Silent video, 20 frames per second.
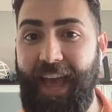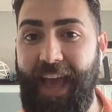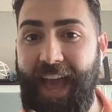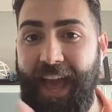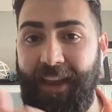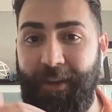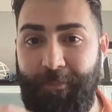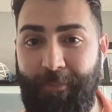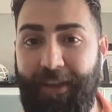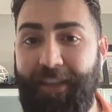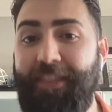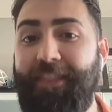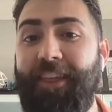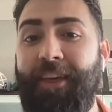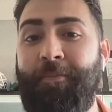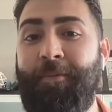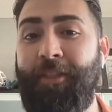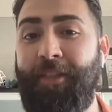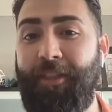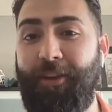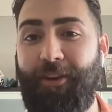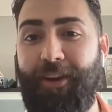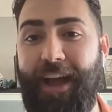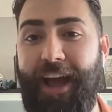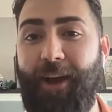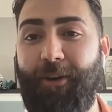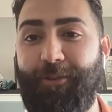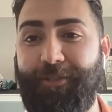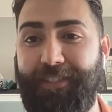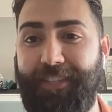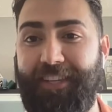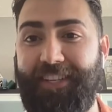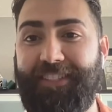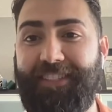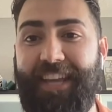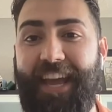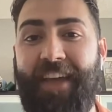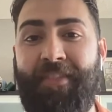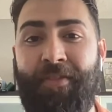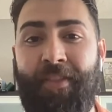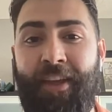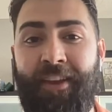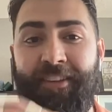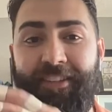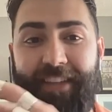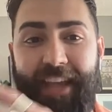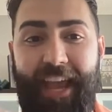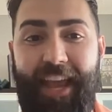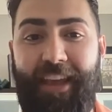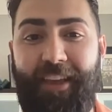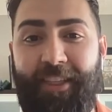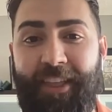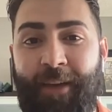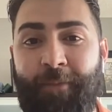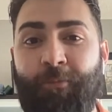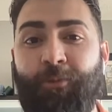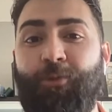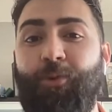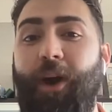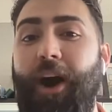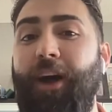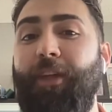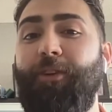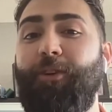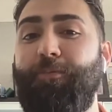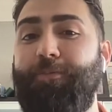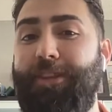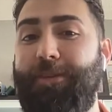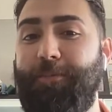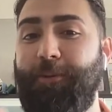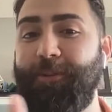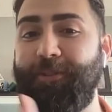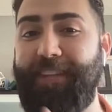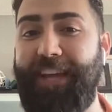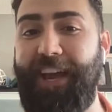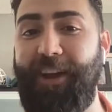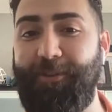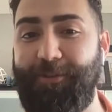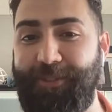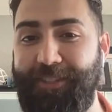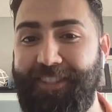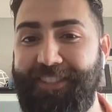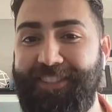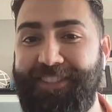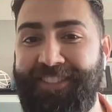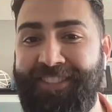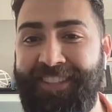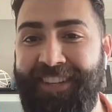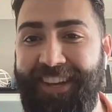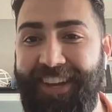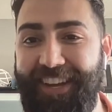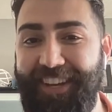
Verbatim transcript: and meet them in their houses and then take them to other people's houses.